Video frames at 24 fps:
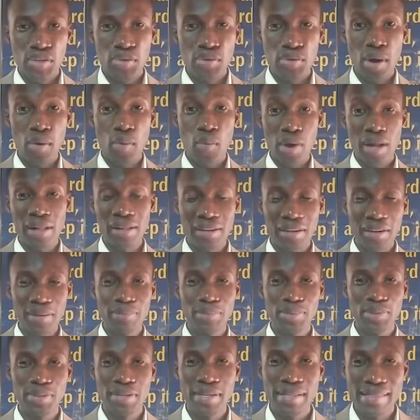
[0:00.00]
You are
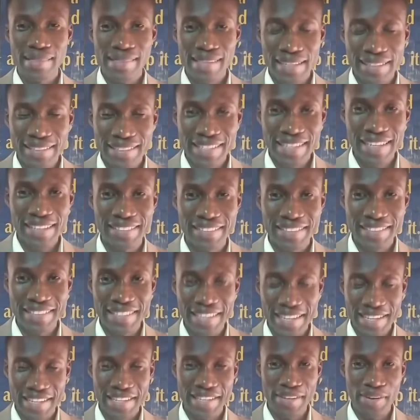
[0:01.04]
welcome to the 30th
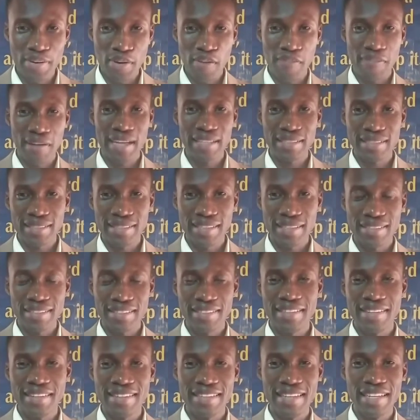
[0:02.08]
day of our
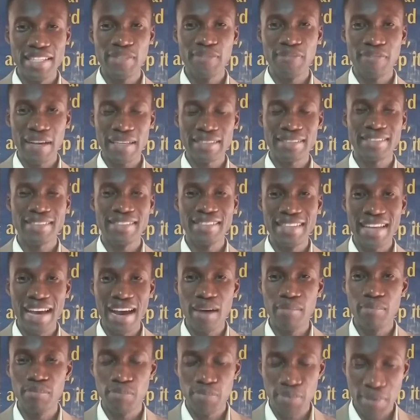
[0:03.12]
63 days fasting
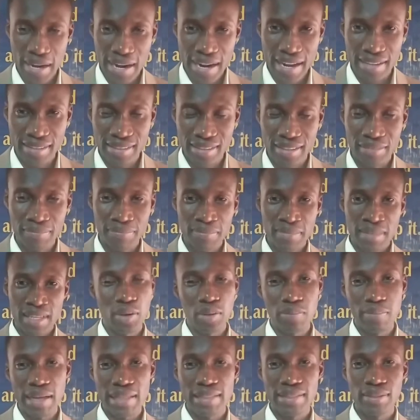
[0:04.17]
and prayers. The
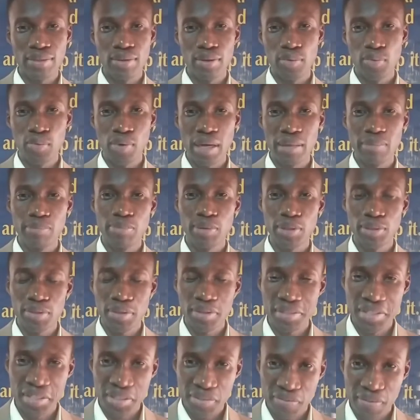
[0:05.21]
Almighty God who had brought
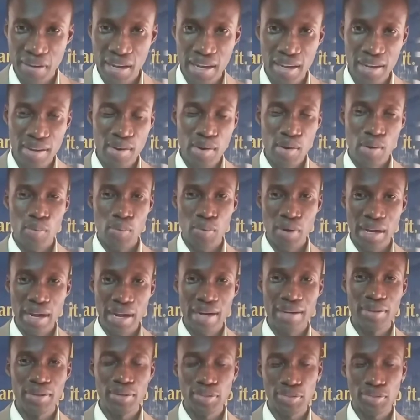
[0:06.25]
us this far will
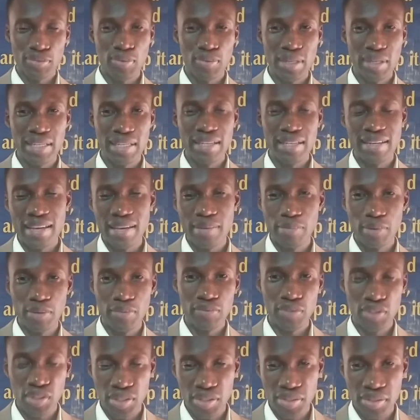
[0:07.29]
carry us through in the name
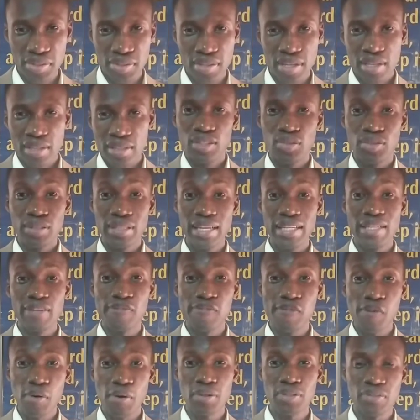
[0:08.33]
of Jesus. Today, the
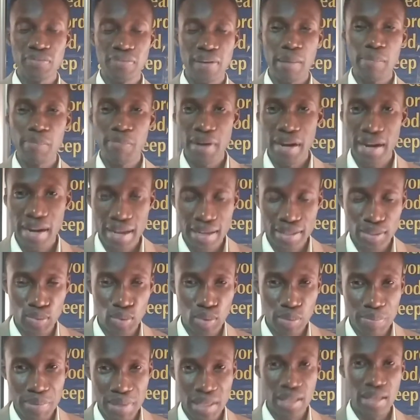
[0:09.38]
focus of our prayers
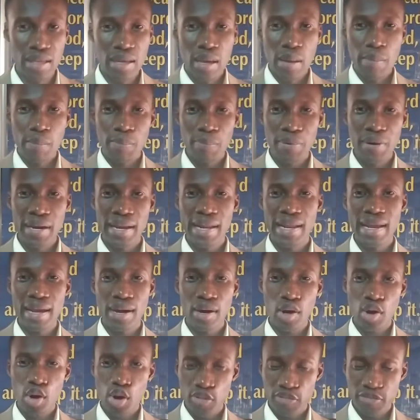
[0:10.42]
will be prayer
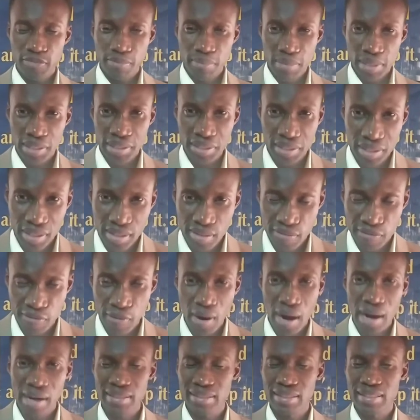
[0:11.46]
of mercy for
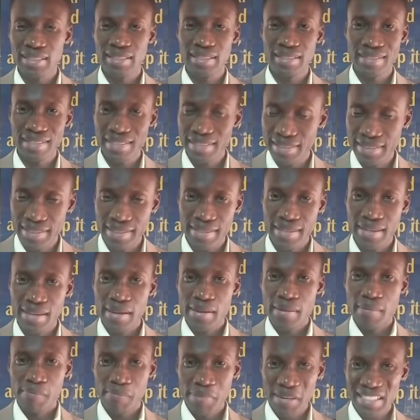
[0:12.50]
RCCG,
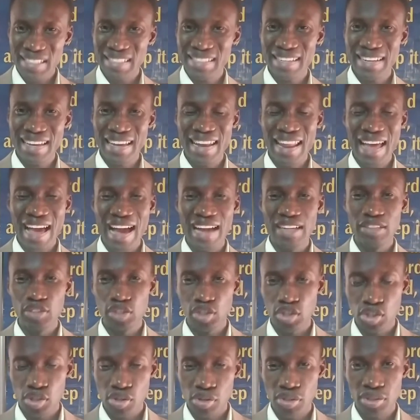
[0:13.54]
personal and
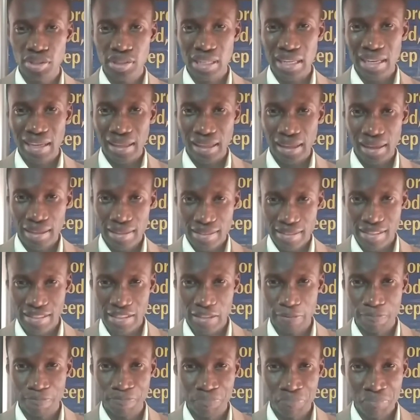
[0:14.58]
church
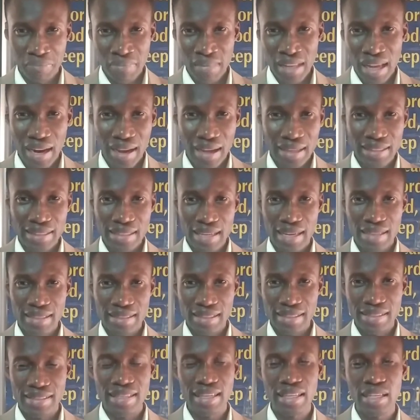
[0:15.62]
cleansing. And our text
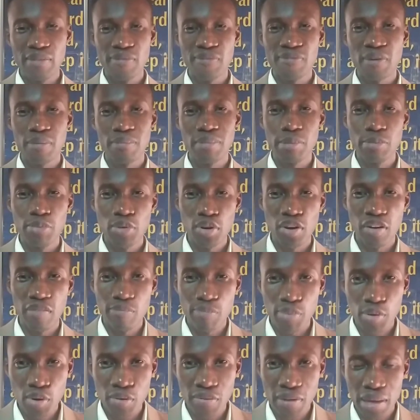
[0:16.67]
is taken from the book of
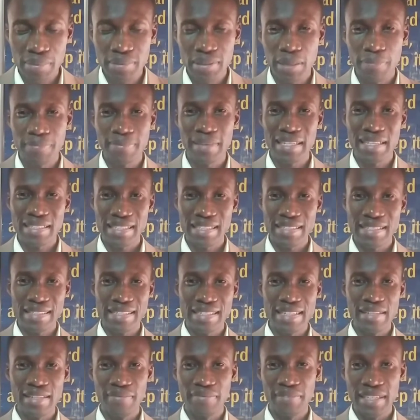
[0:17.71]
Proverbs chapter
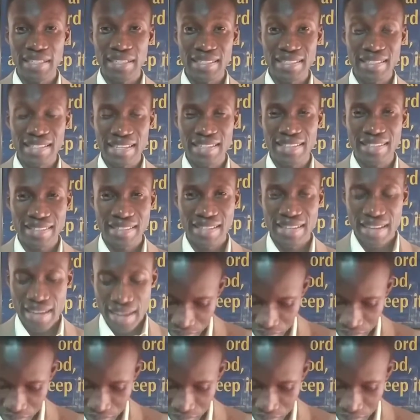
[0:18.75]
16, verse 6.